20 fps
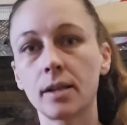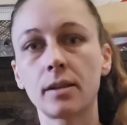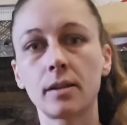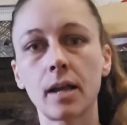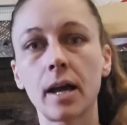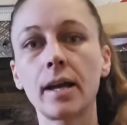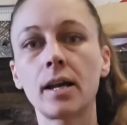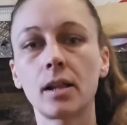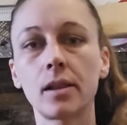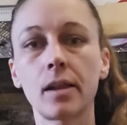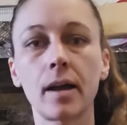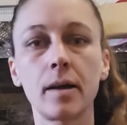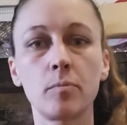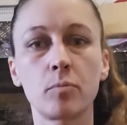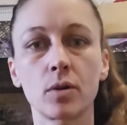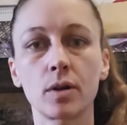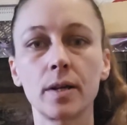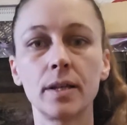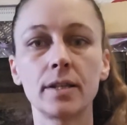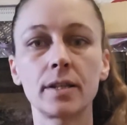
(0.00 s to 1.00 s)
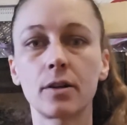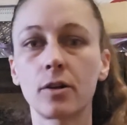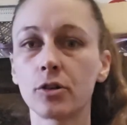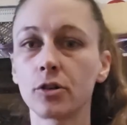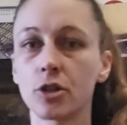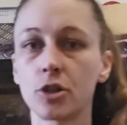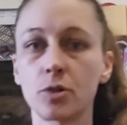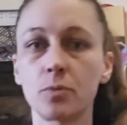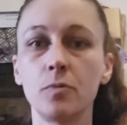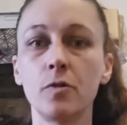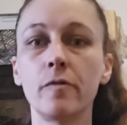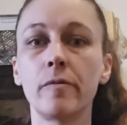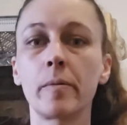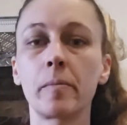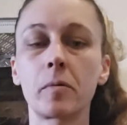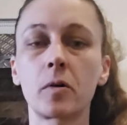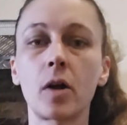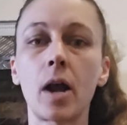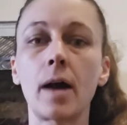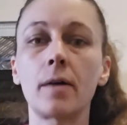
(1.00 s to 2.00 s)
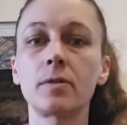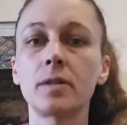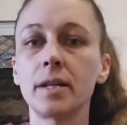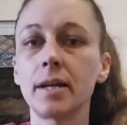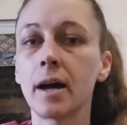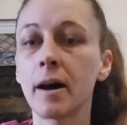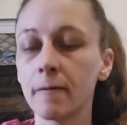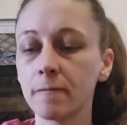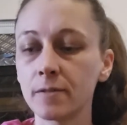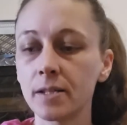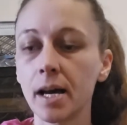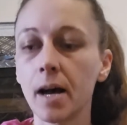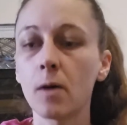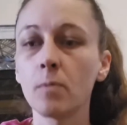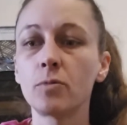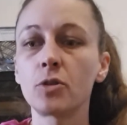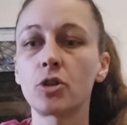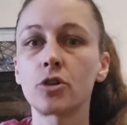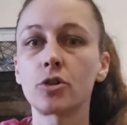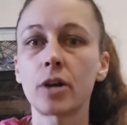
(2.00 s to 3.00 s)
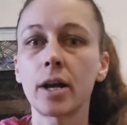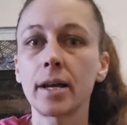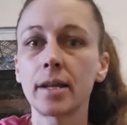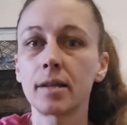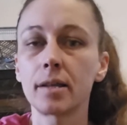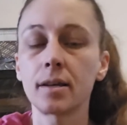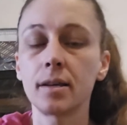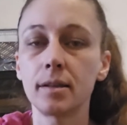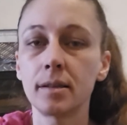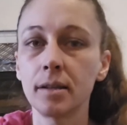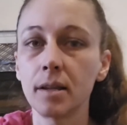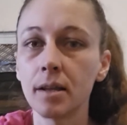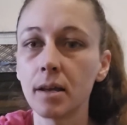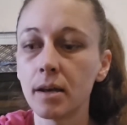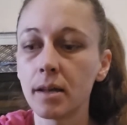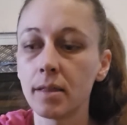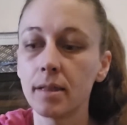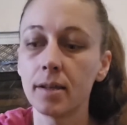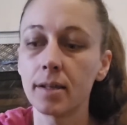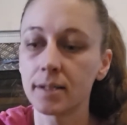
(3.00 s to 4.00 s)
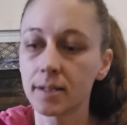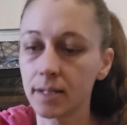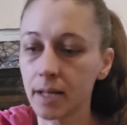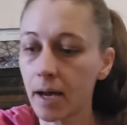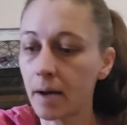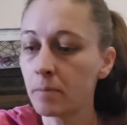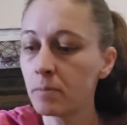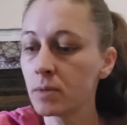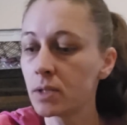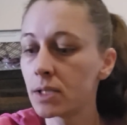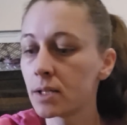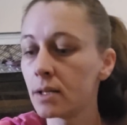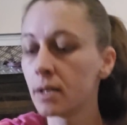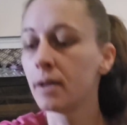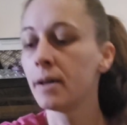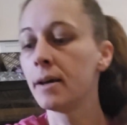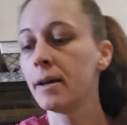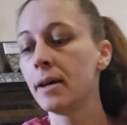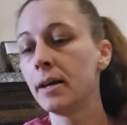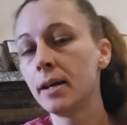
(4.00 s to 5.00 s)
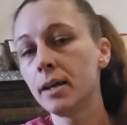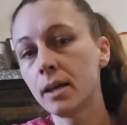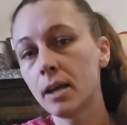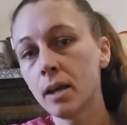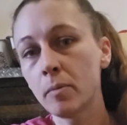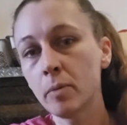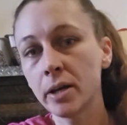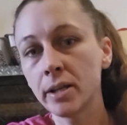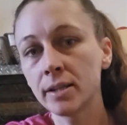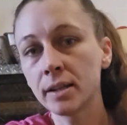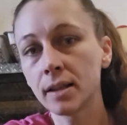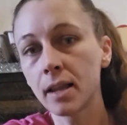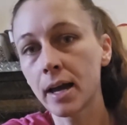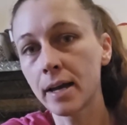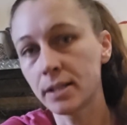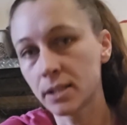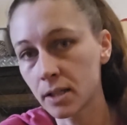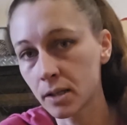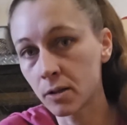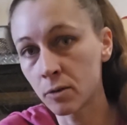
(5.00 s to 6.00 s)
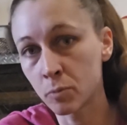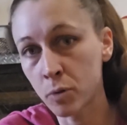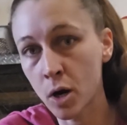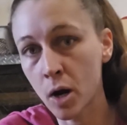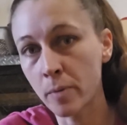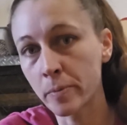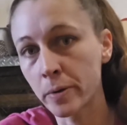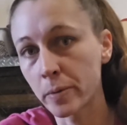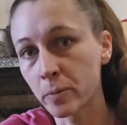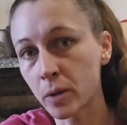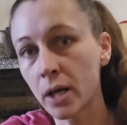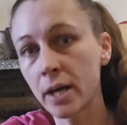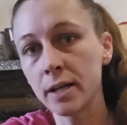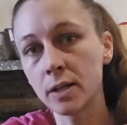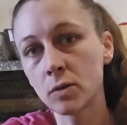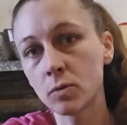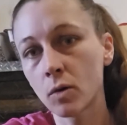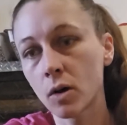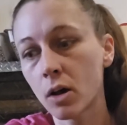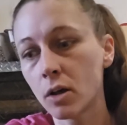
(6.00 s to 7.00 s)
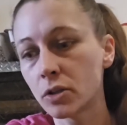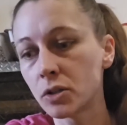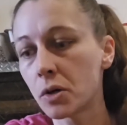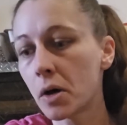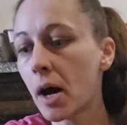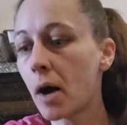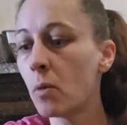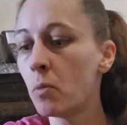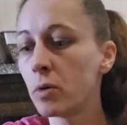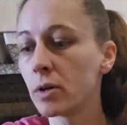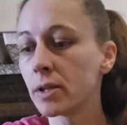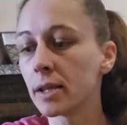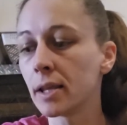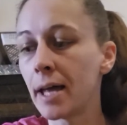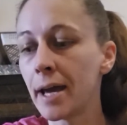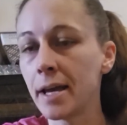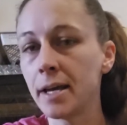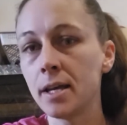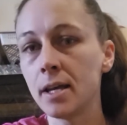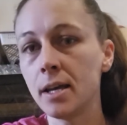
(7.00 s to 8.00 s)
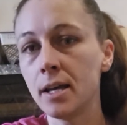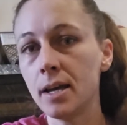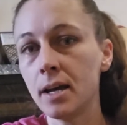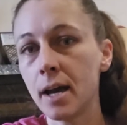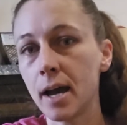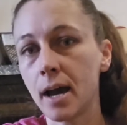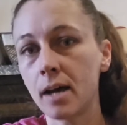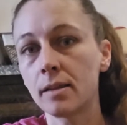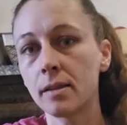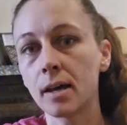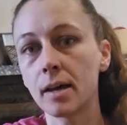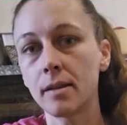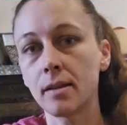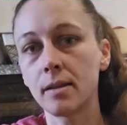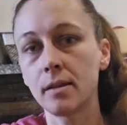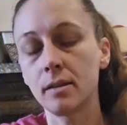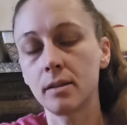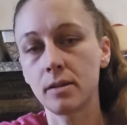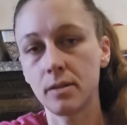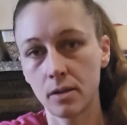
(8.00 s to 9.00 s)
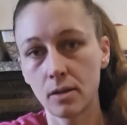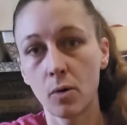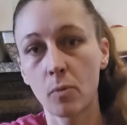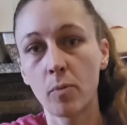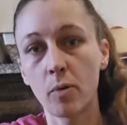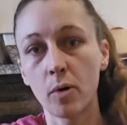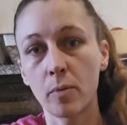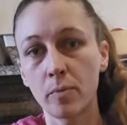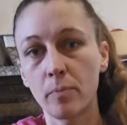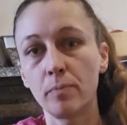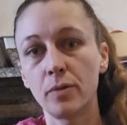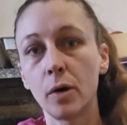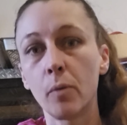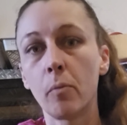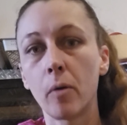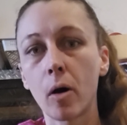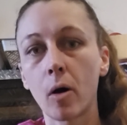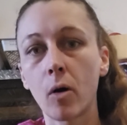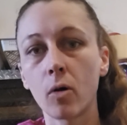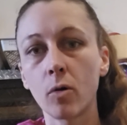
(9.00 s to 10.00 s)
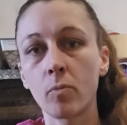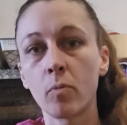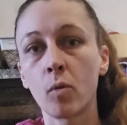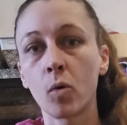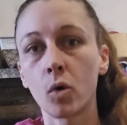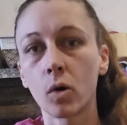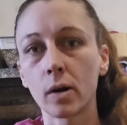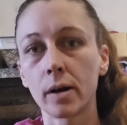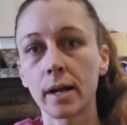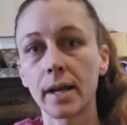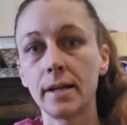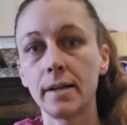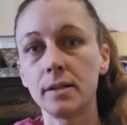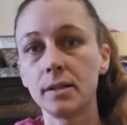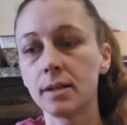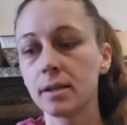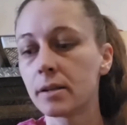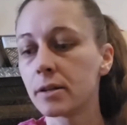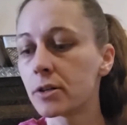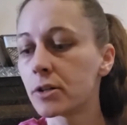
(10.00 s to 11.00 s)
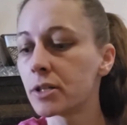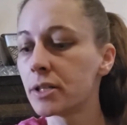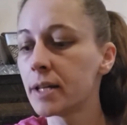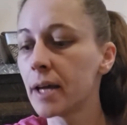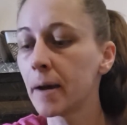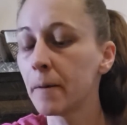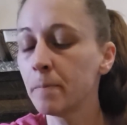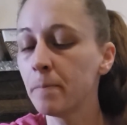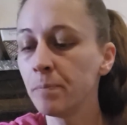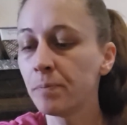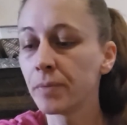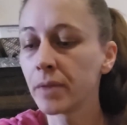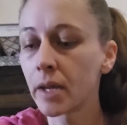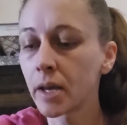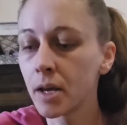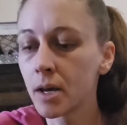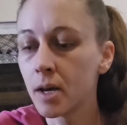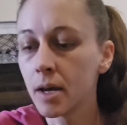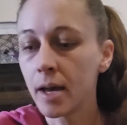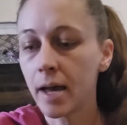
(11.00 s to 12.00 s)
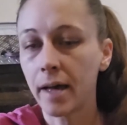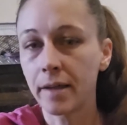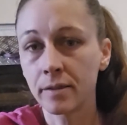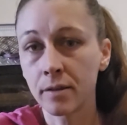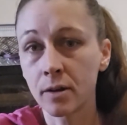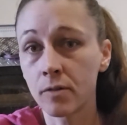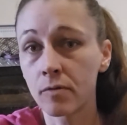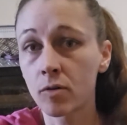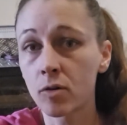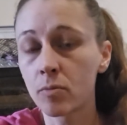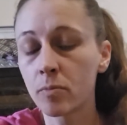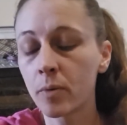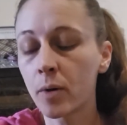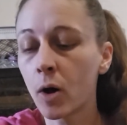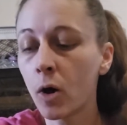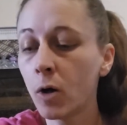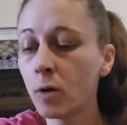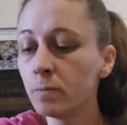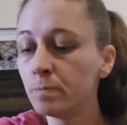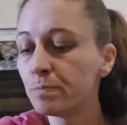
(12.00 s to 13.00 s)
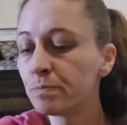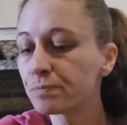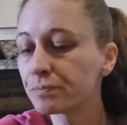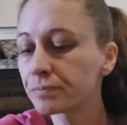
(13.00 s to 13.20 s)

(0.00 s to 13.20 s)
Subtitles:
like a light breeze, it'll just move them around enough to help strengthen the stems. Keeping the lights in the proper place will also help with laggy, and then they'll bulk more into their stem and their root ball.